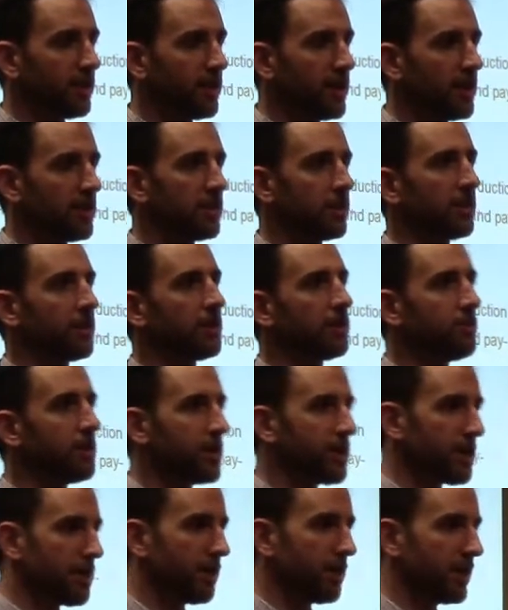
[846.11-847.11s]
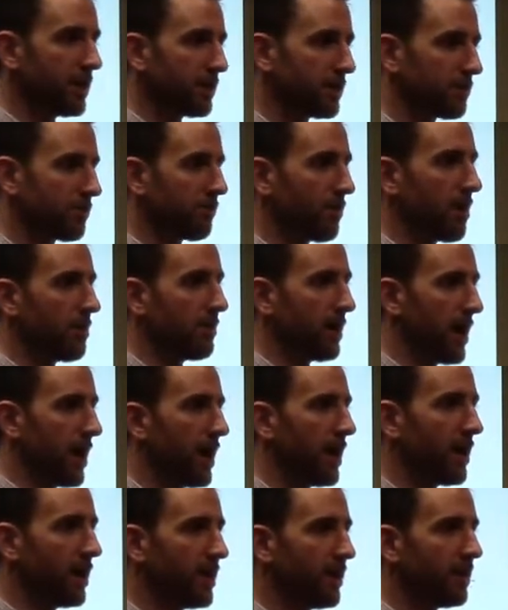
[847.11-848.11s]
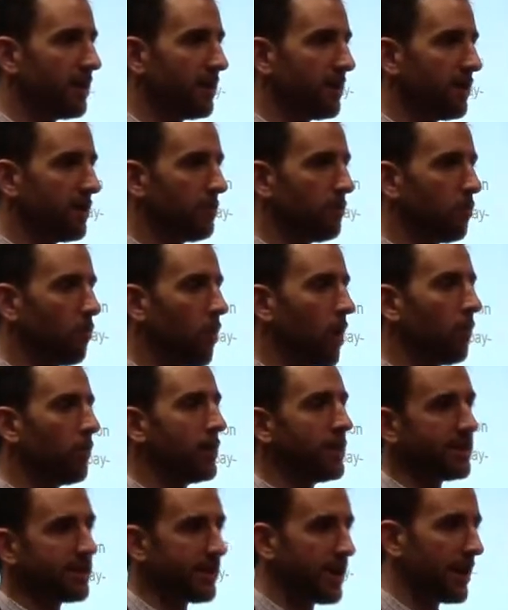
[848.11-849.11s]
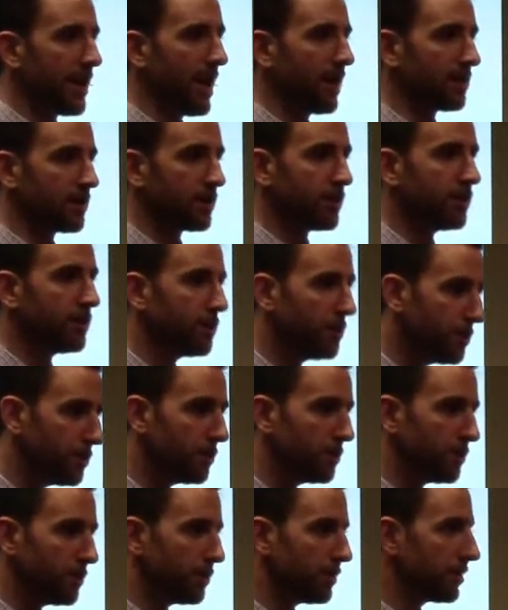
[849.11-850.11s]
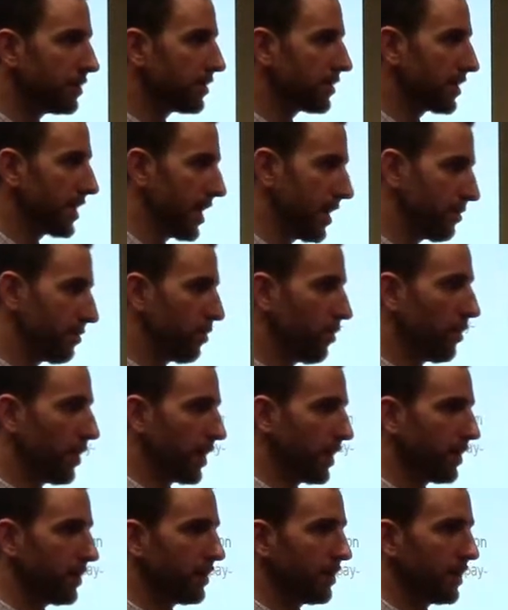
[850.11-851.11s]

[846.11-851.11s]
is a little bit curious from a what we set out to do standpoint.